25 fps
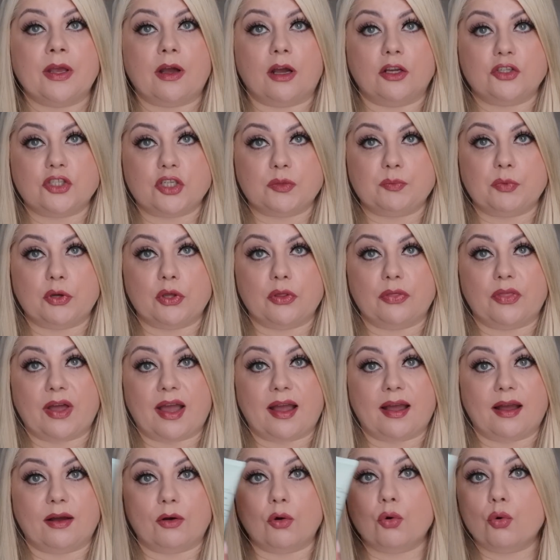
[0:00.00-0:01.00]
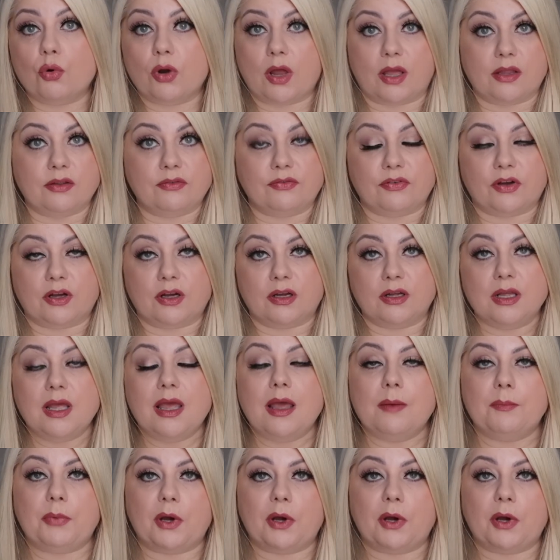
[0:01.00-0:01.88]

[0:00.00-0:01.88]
I just put that all over,